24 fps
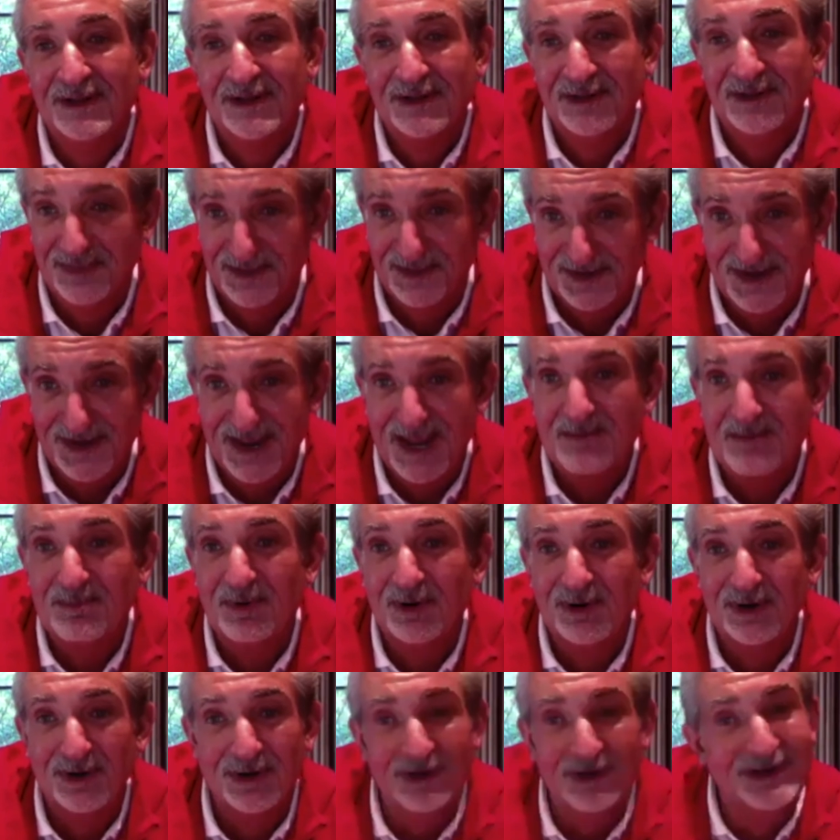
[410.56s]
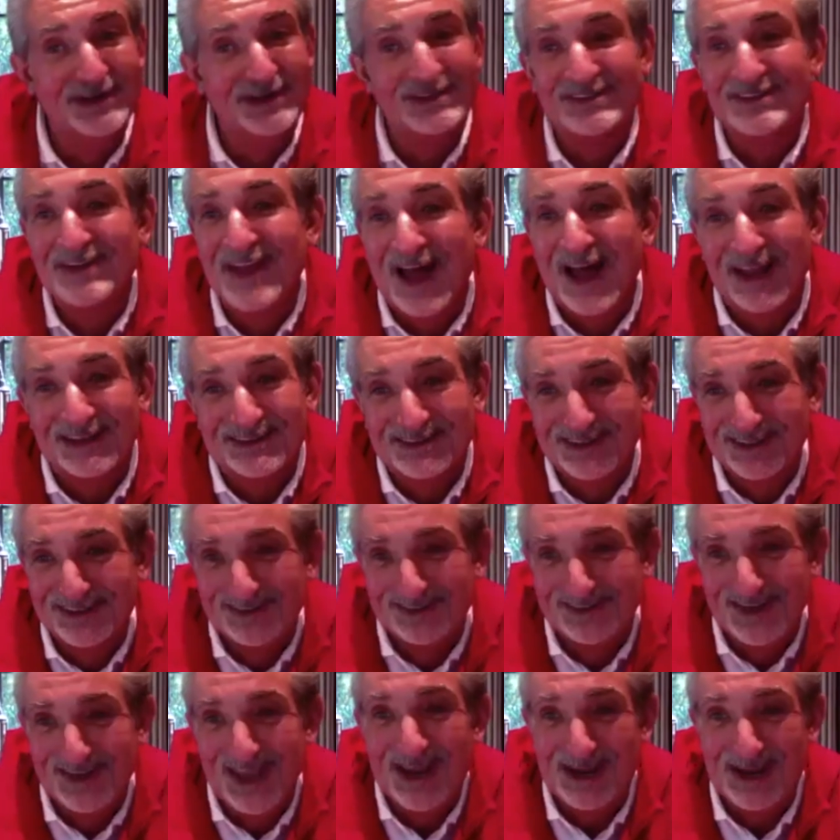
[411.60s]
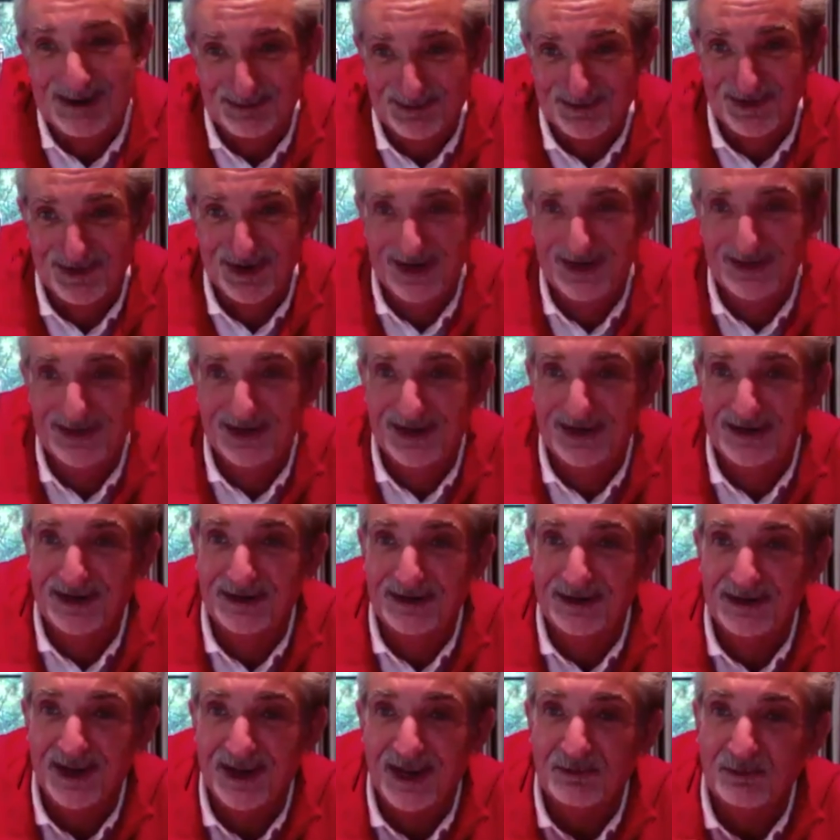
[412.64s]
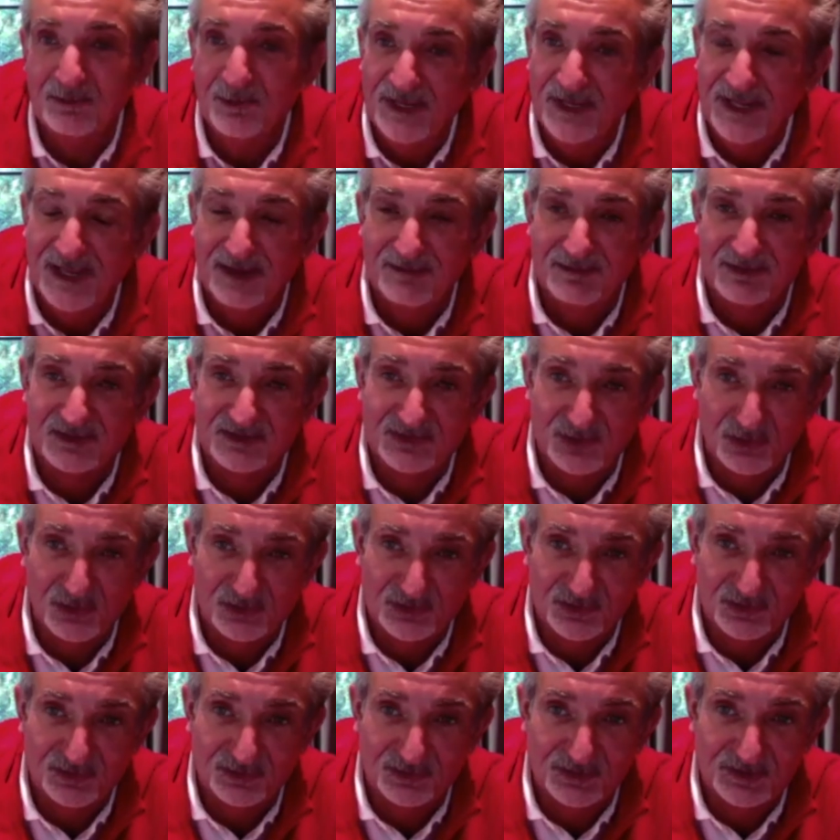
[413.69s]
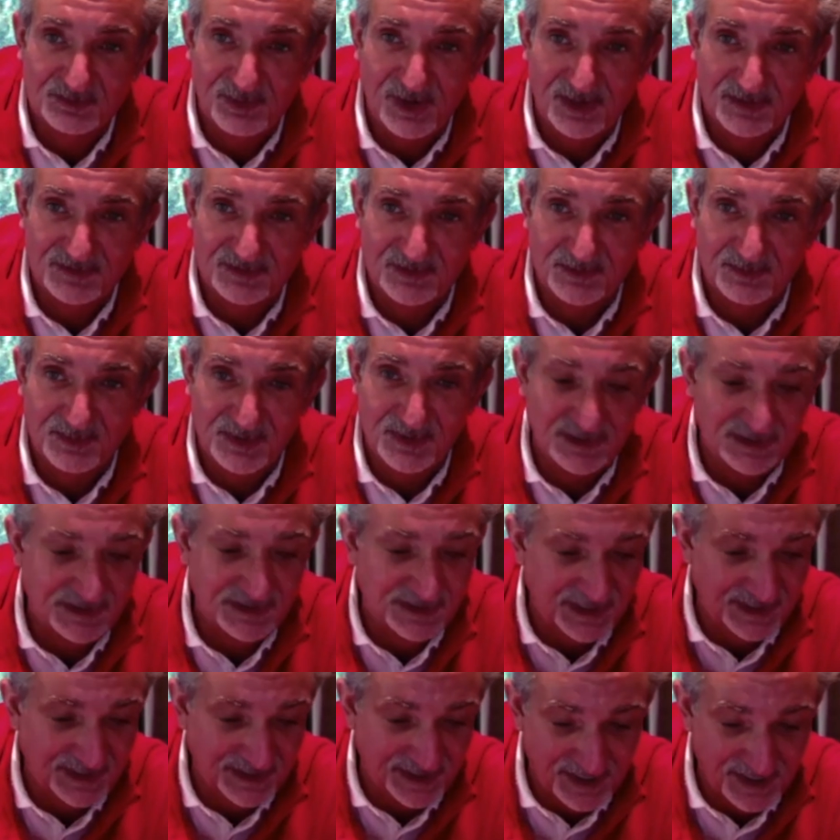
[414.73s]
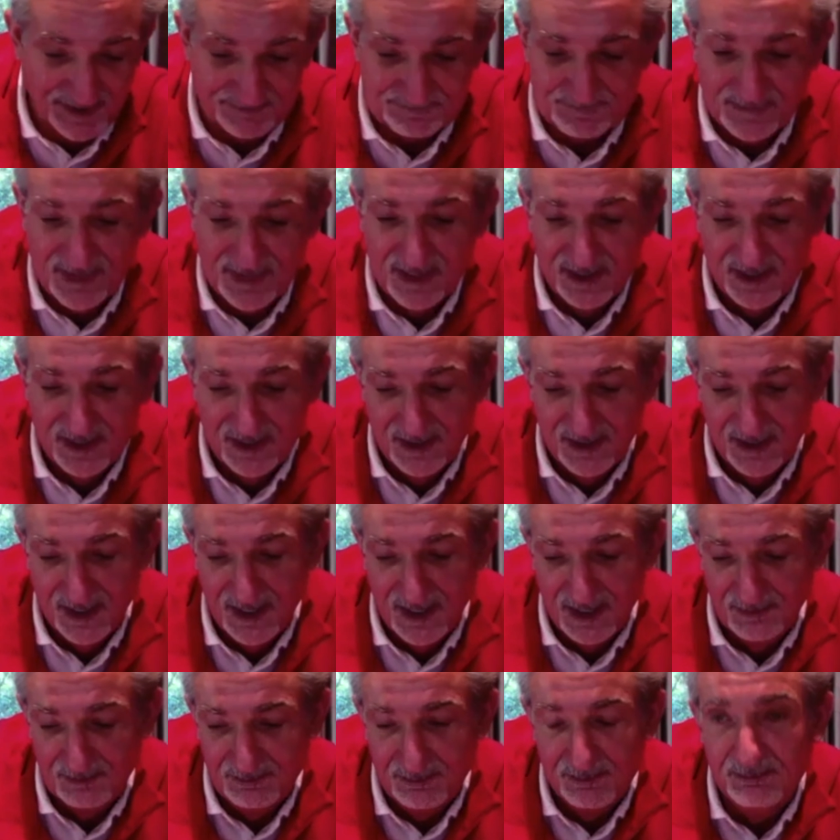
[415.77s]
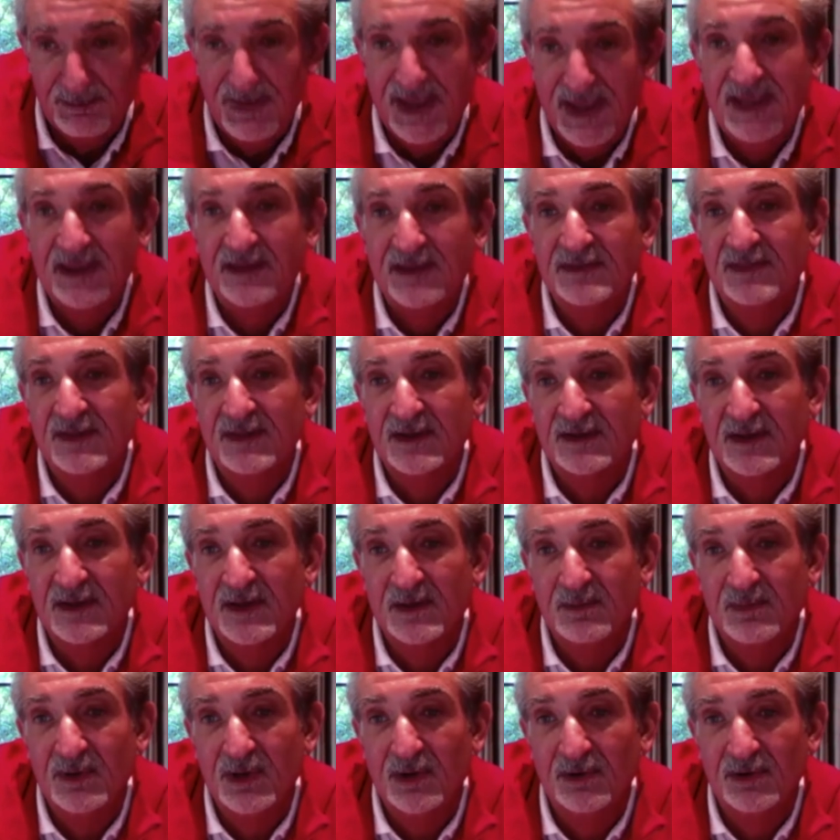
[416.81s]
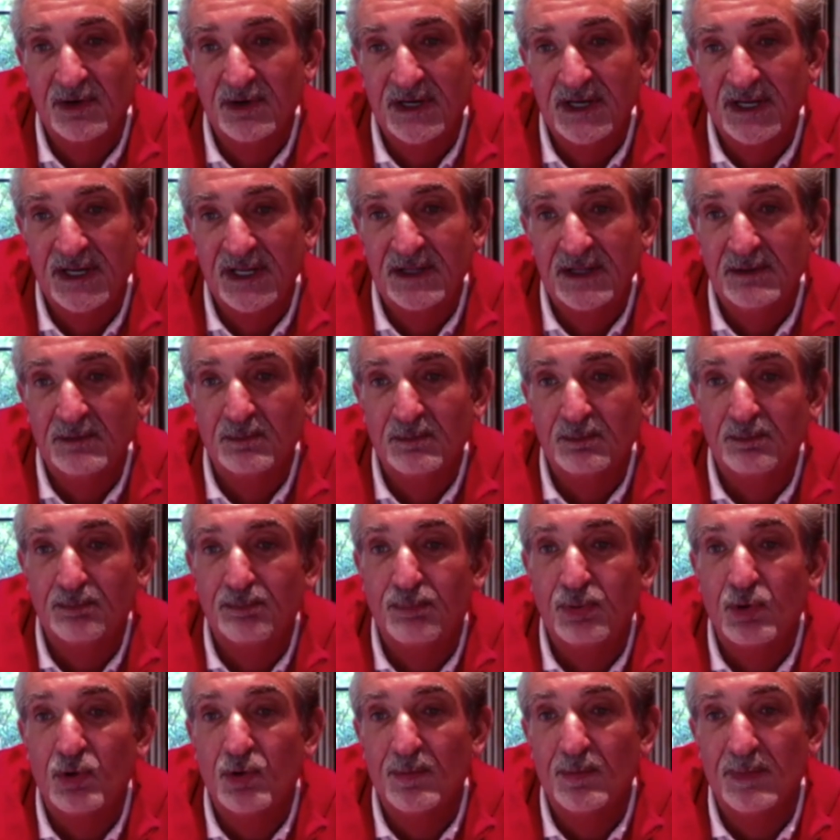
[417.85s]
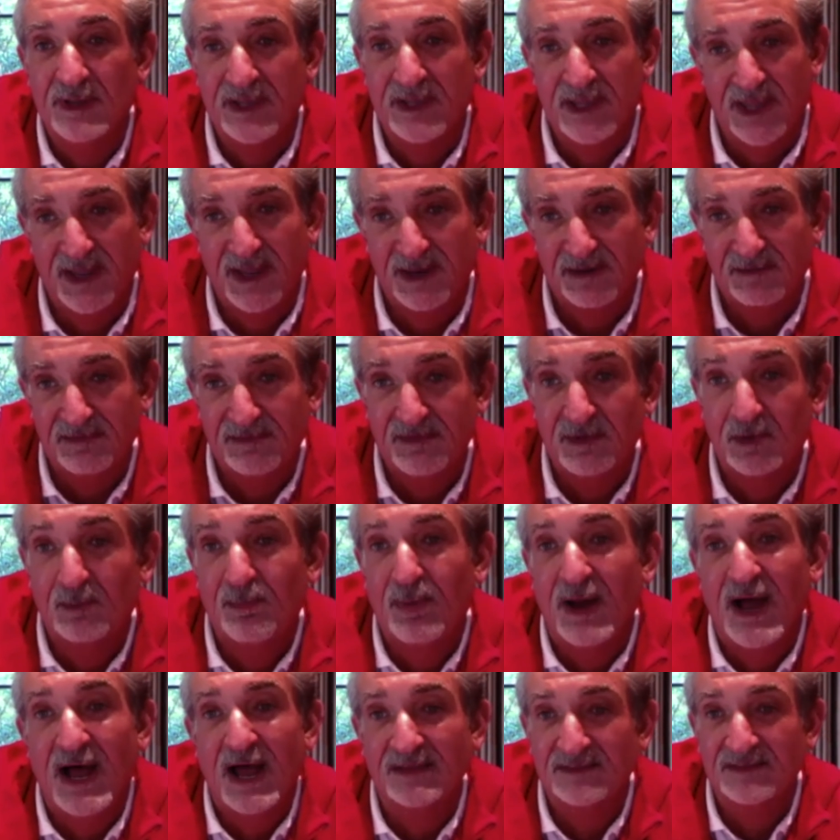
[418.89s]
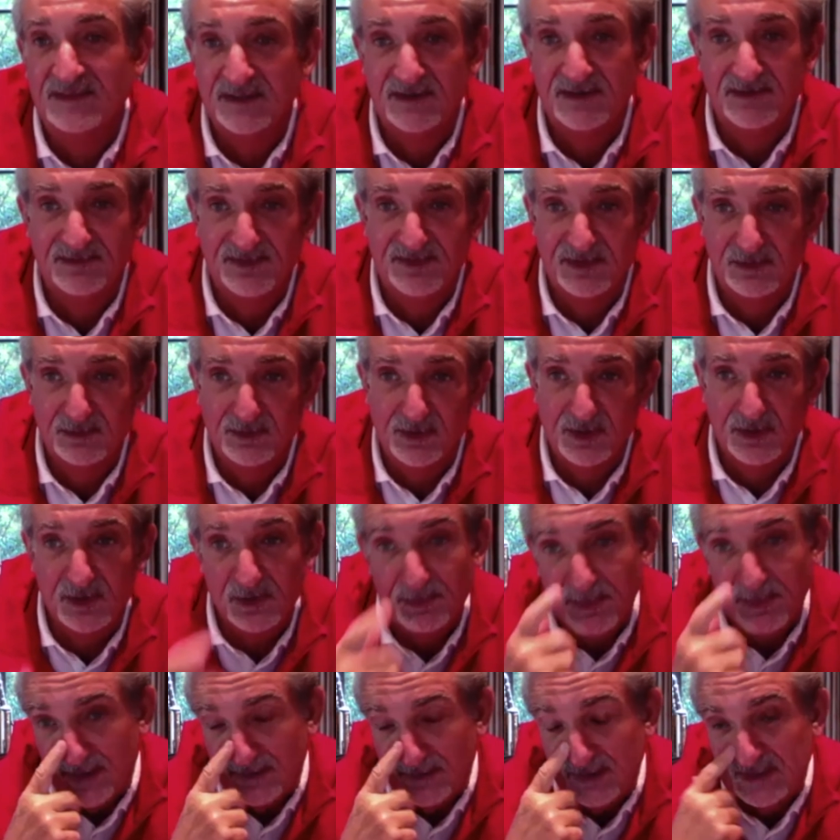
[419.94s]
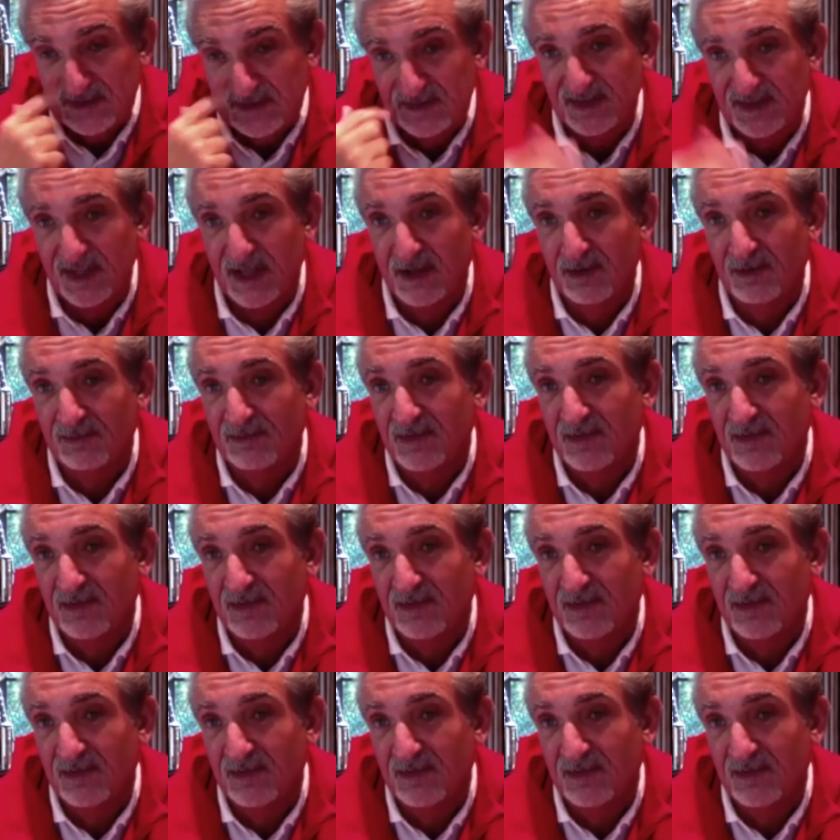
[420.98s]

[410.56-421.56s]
the neighborhood. It's not the same, right? And we have a social responsibility to make the community boom again, feel positive, feel good about itself,